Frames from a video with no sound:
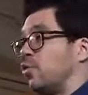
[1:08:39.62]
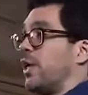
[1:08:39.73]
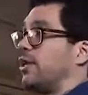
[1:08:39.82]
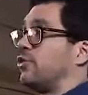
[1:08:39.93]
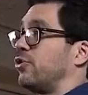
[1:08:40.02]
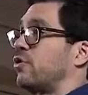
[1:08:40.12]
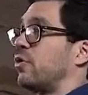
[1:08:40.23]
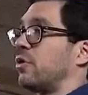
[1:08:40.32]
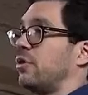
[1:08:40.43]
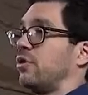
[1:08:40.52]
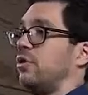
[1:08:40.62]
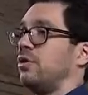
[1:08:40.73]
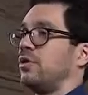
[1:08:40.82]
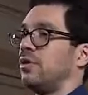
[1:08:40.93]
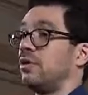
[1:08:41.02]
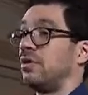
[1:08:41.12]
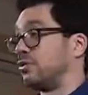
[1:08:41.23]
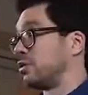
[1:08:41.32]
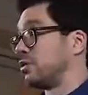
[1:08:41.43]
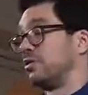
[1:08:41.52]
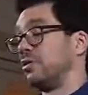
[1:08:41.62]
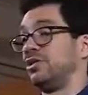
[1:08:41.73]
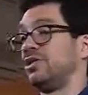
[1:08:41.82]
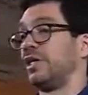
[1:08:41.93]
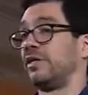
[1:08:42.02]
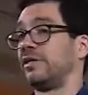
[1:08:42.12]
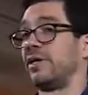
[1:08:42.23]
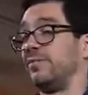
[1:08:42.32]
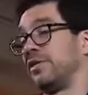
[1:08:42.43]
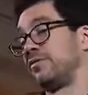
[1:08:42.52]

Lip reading: the waiter your card, there's a good chance.